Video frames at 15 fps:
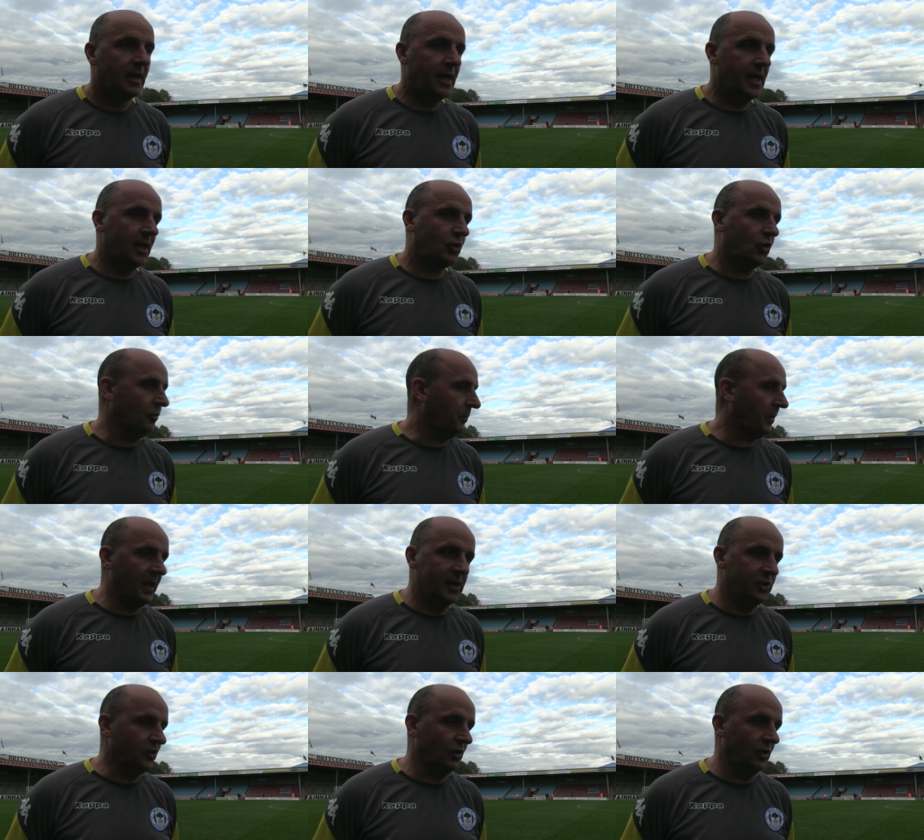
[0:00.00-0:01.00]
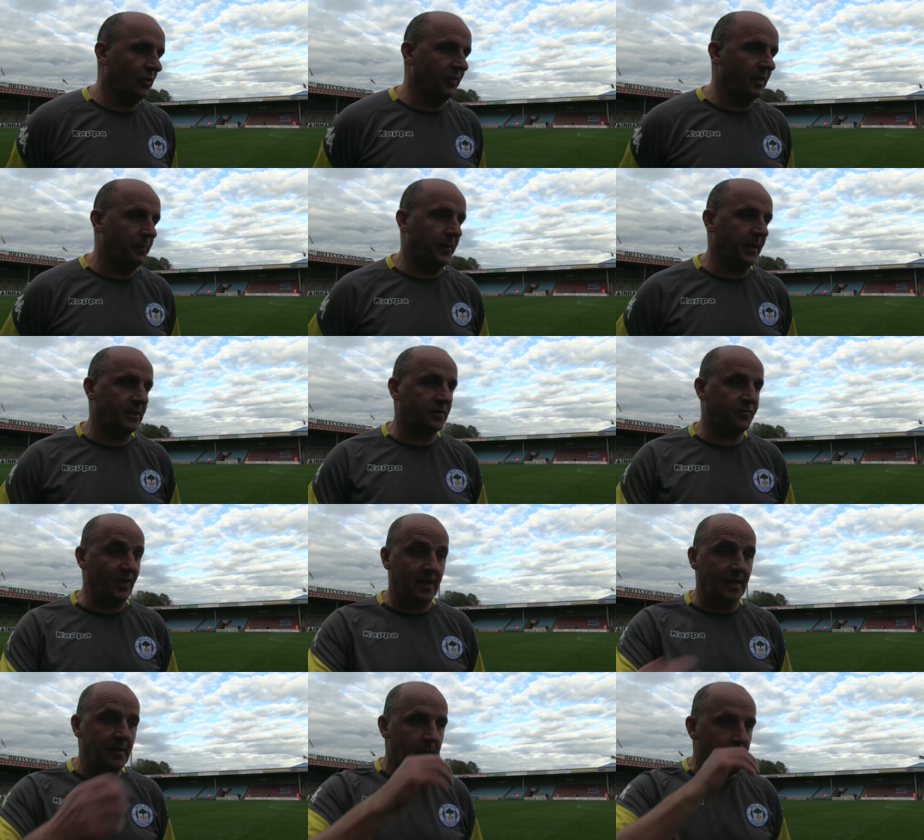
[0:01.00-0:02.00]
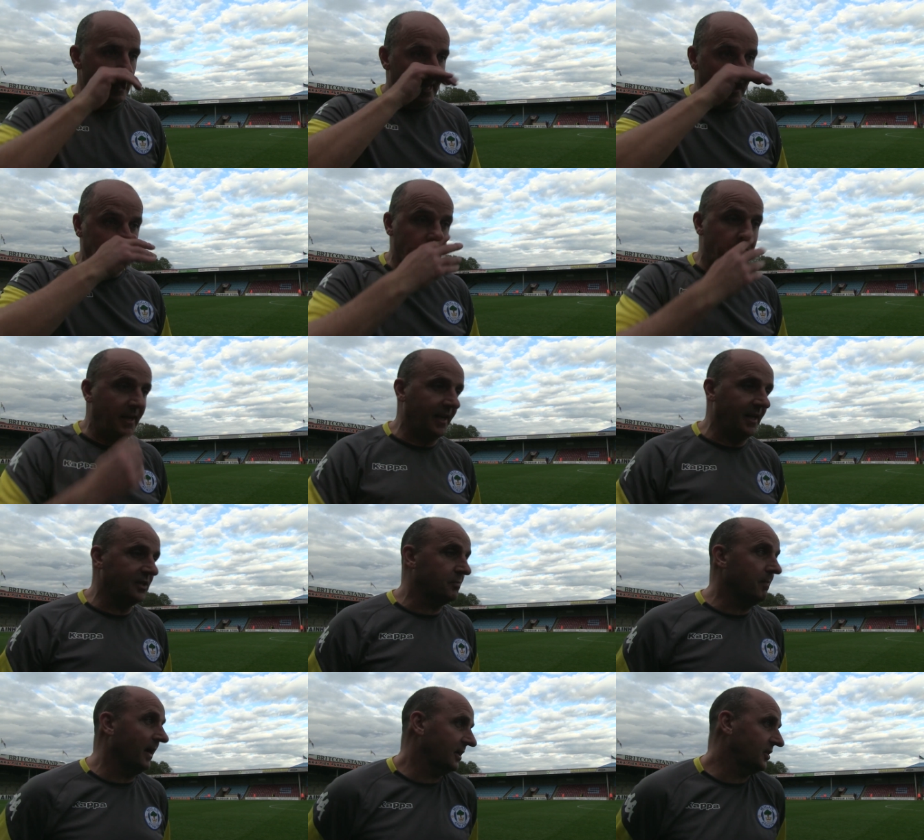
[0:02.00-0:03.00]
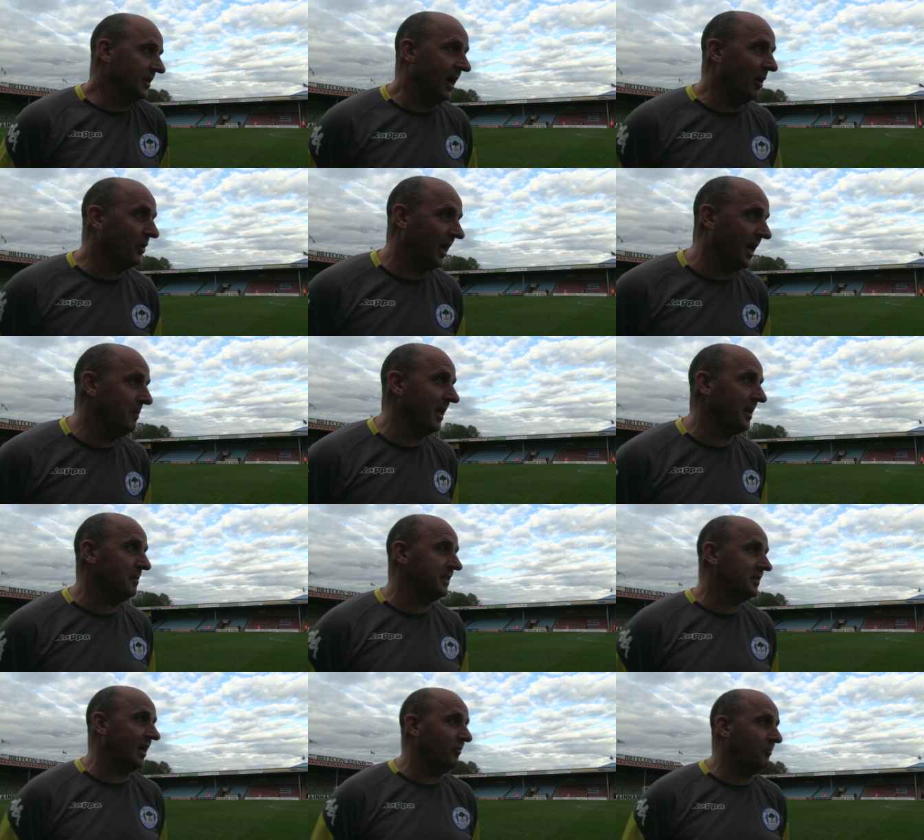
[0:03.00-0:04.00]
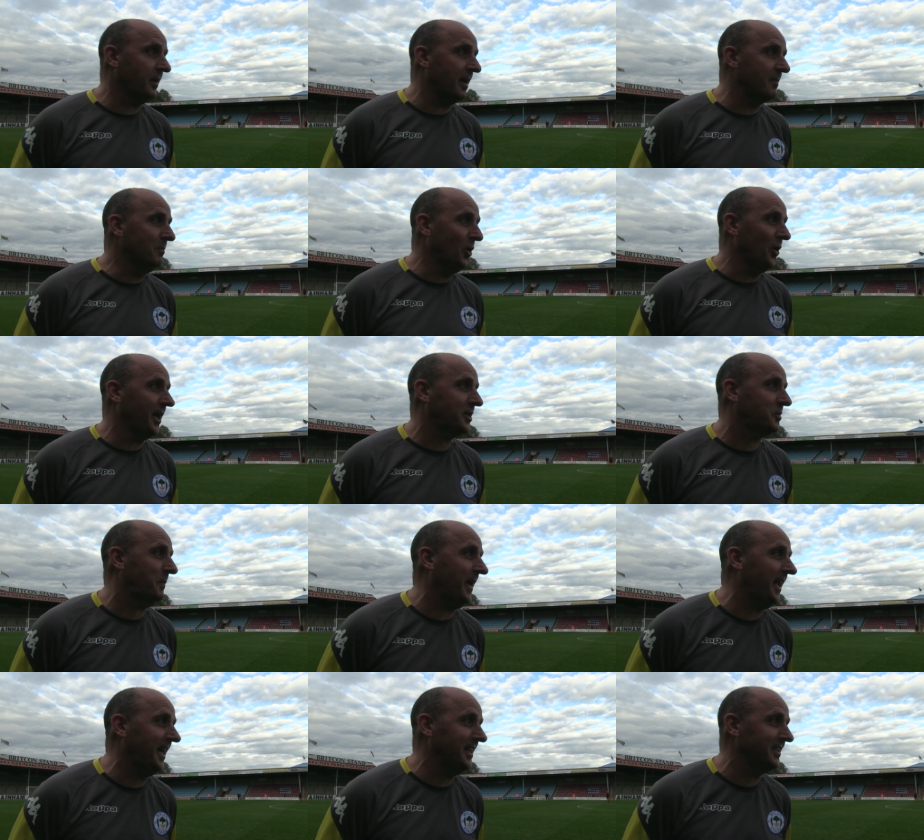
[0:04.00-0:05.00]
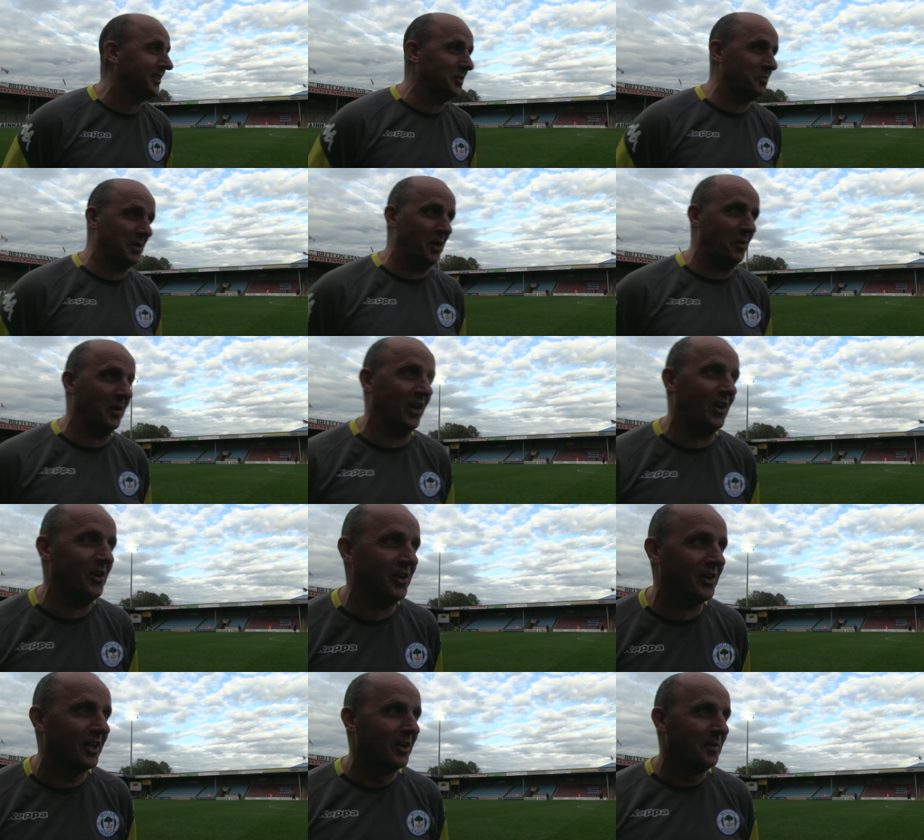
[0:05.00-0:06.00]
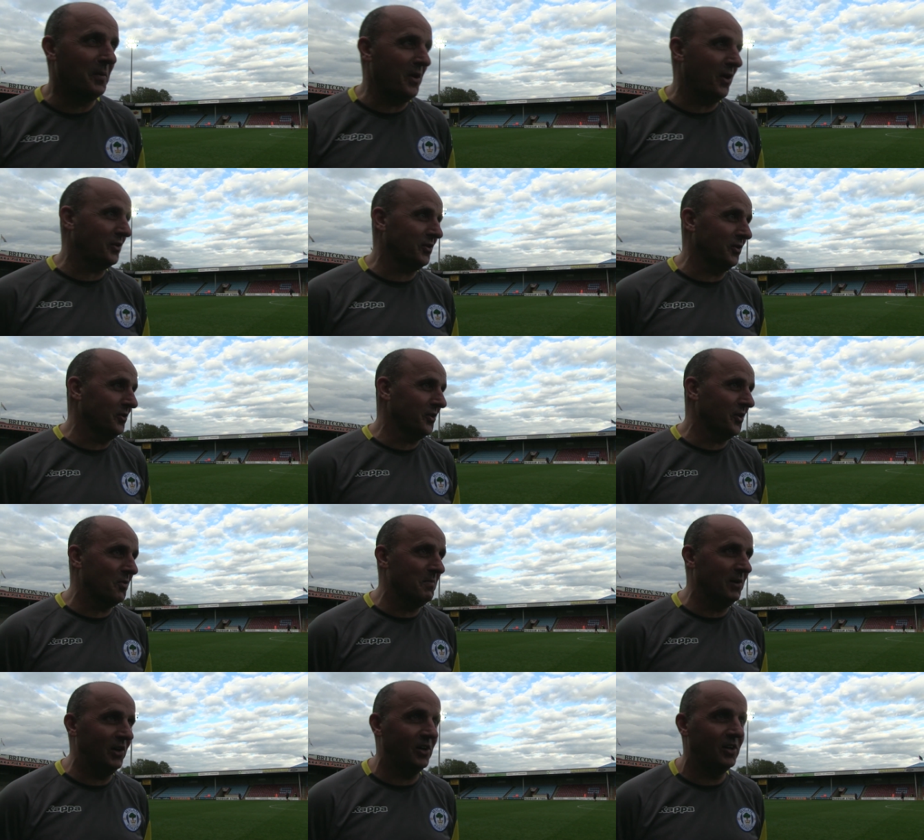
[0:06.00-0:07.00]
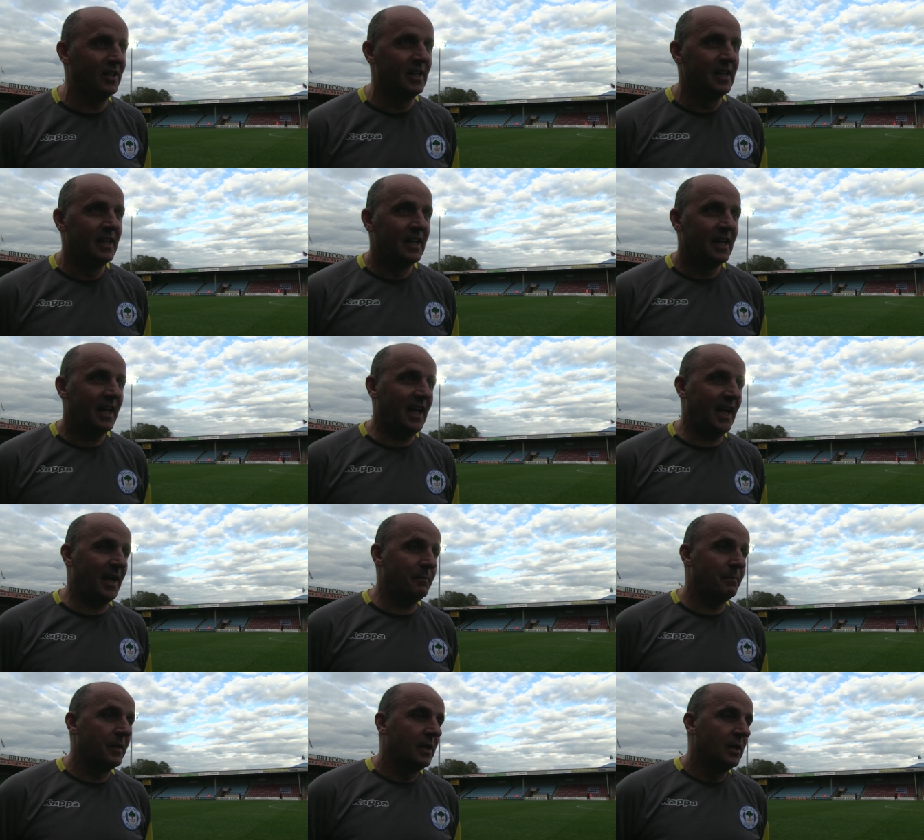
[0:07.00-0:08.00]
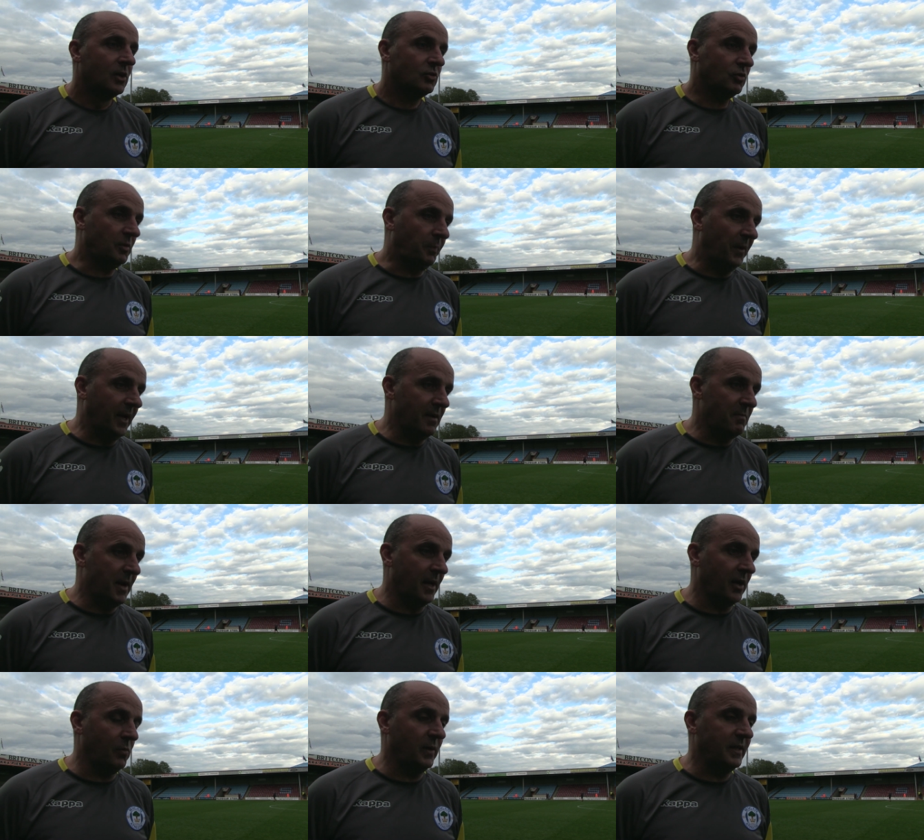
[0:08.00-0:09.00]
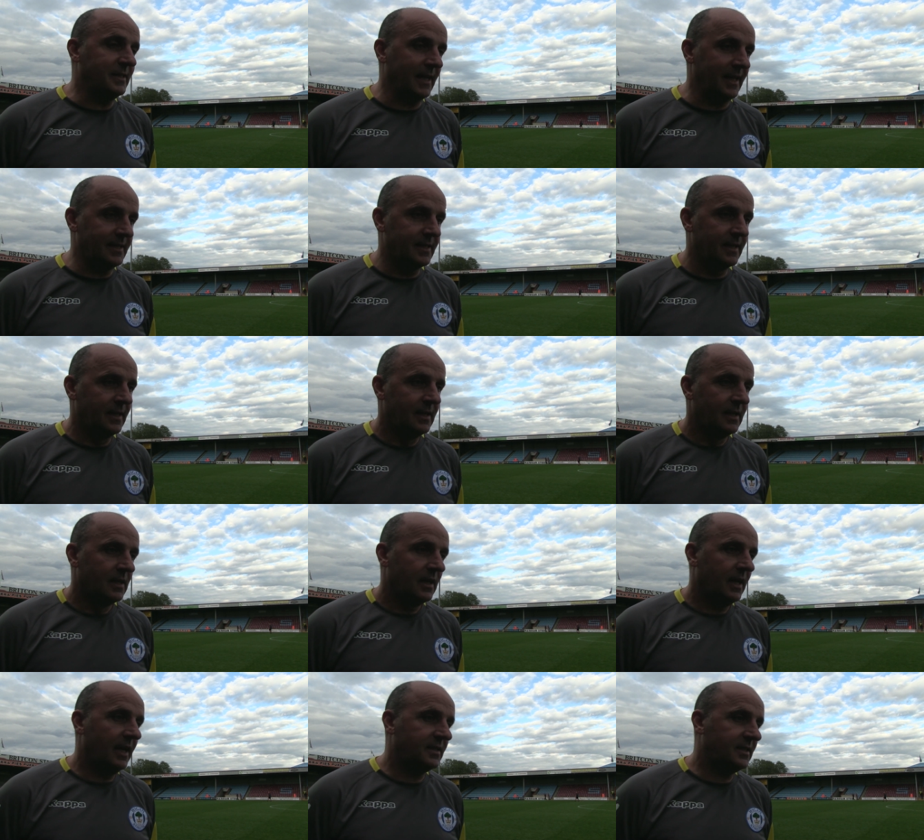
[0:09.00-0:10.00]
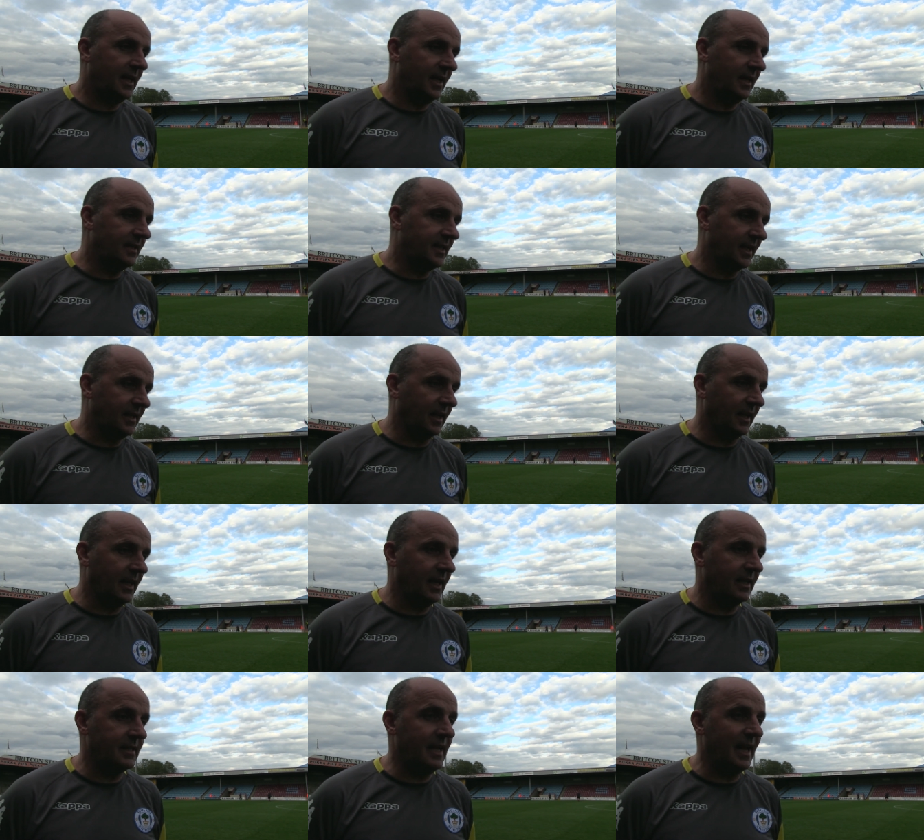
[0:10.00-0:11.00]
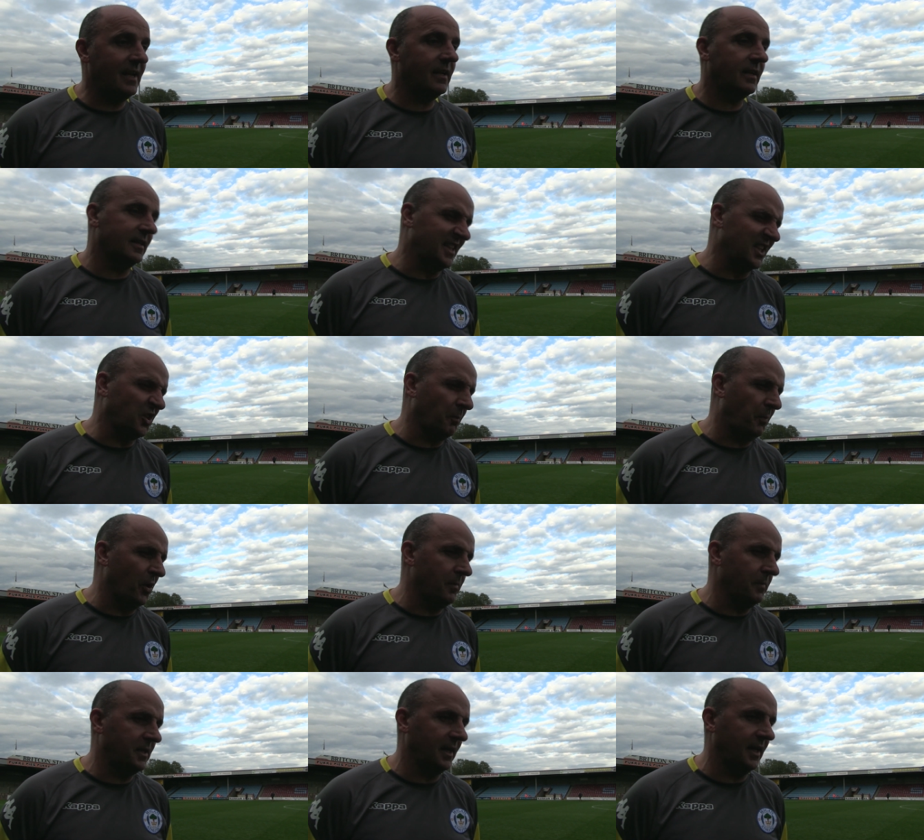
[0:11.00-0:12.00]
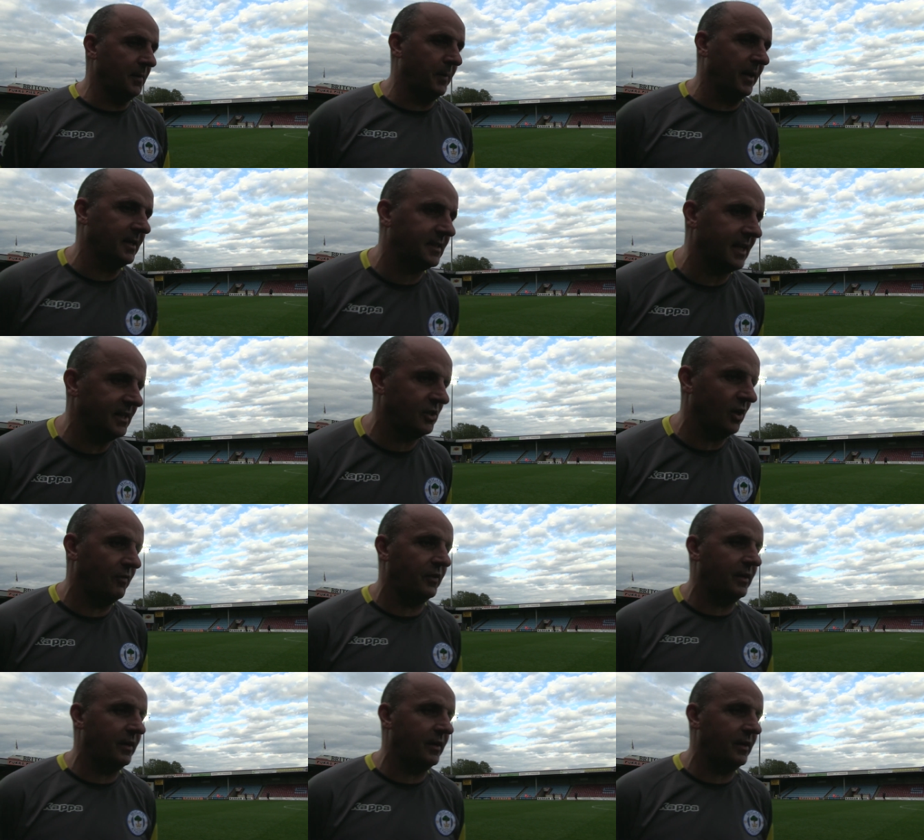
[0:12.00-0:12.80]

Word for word: Uh, good players all over the pitch, very experienced manager now. Graham, like myself, will get more experienced as we go along. We're not young no more. Um, so to play in the manner that we did, uh, certainly take the lead. And then the disappointment of Lee being sent off.